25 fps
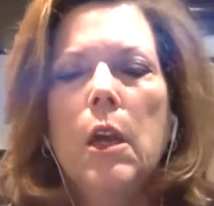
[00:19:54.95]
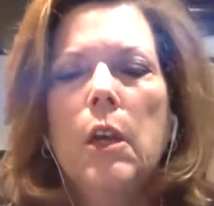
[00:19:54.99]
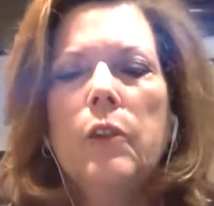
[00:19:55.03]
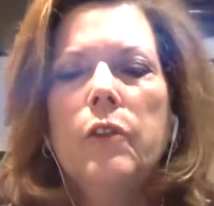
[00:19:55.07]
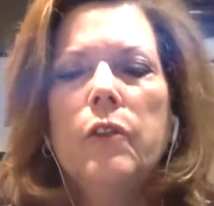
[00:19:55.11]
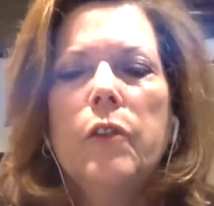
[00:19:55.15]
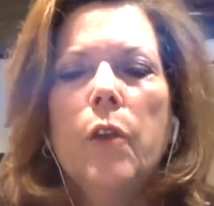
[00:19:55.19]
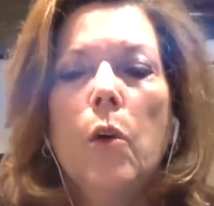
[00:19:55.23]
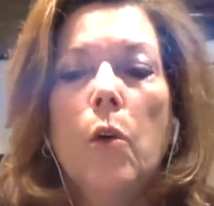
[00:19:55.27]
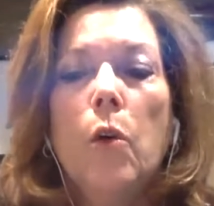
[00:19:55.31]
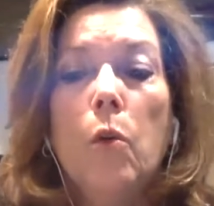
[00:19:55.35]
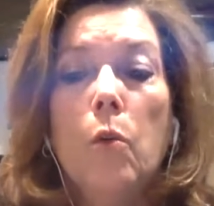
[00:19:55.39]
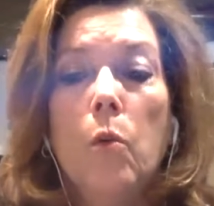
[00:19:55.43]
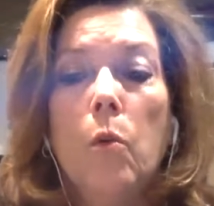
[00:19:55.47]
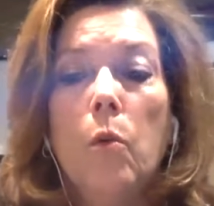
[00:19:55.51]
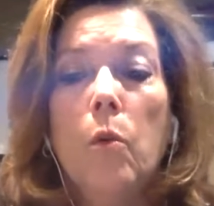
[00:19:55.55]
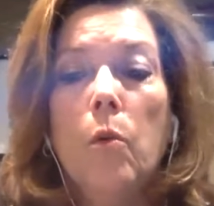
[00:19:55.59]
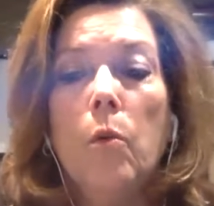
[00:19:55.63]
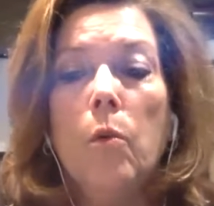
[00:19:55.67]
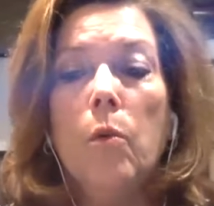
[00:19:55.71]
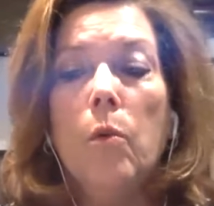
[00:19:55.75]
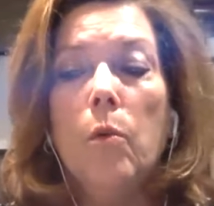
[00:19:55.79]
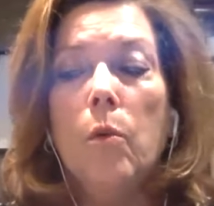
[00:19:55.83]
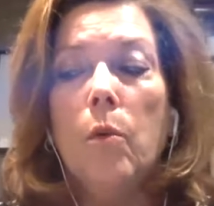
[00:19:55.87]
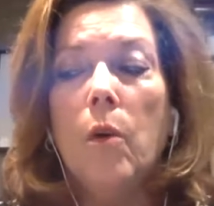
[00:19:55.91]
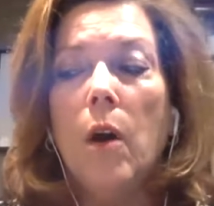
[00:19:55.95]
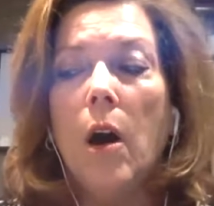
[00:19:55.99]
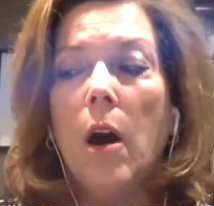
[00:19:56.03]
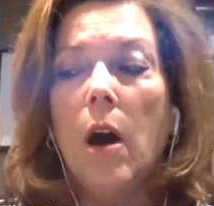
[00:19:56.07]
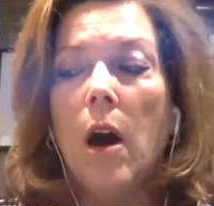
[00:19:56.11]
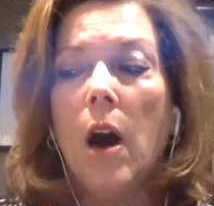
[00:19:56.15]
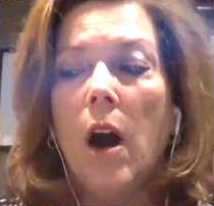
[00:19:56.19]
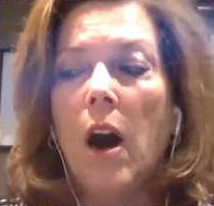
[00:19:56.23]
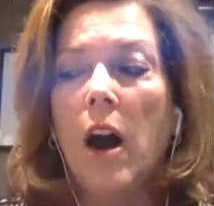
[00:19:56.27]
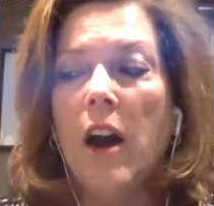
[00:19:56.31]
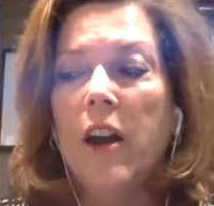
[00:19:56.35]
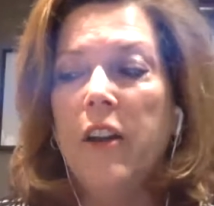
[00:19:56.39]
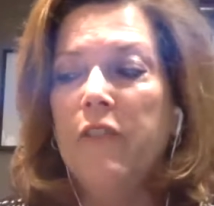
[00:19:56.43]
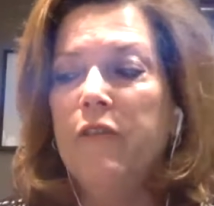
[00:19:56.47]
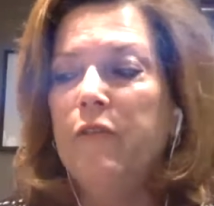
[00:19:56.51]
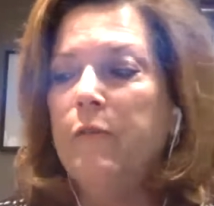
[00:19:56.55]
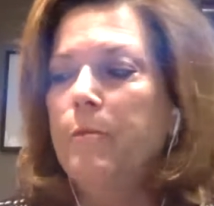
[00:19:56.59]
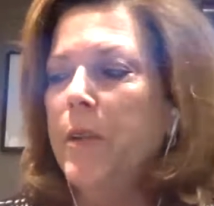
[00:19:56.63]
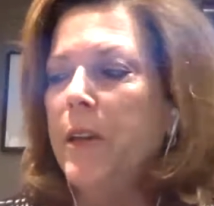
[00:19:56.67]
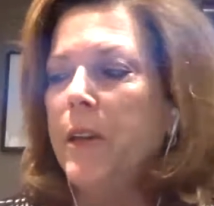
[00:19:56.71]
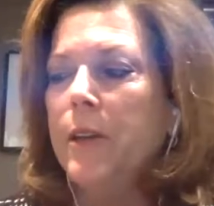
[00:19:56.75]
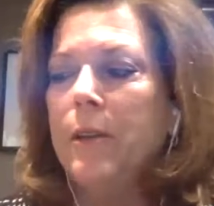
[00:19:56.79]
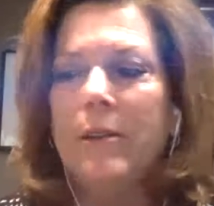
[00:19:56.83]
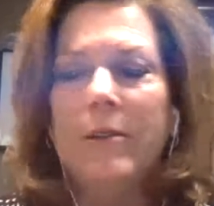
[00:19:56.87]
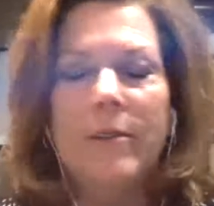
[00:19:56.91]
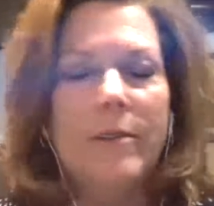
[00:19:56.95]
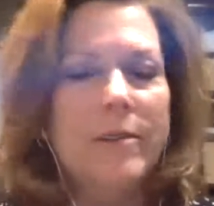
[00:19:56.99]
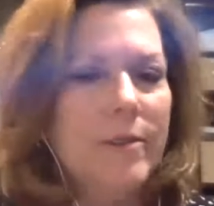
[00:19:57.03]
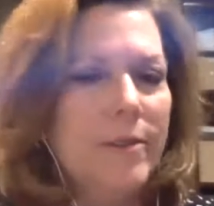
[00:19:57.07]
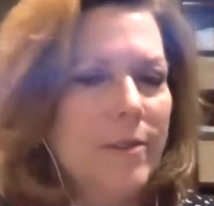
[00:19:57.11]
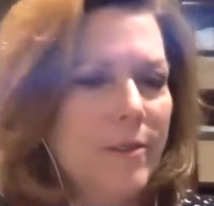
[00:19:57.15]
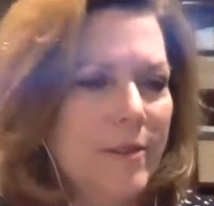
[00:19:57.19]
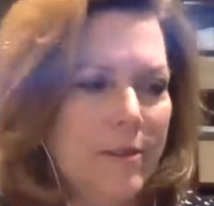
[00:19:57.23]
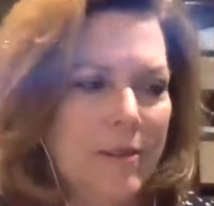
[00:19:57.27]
So I've been